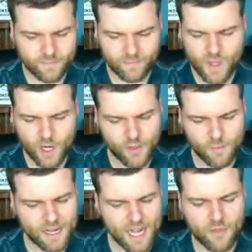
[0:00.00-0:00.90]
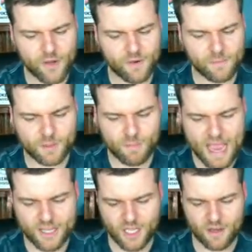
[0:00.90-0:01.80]
I don't think we got anything from this
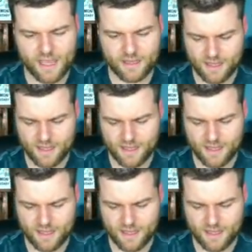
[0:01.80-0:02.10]
box though yet.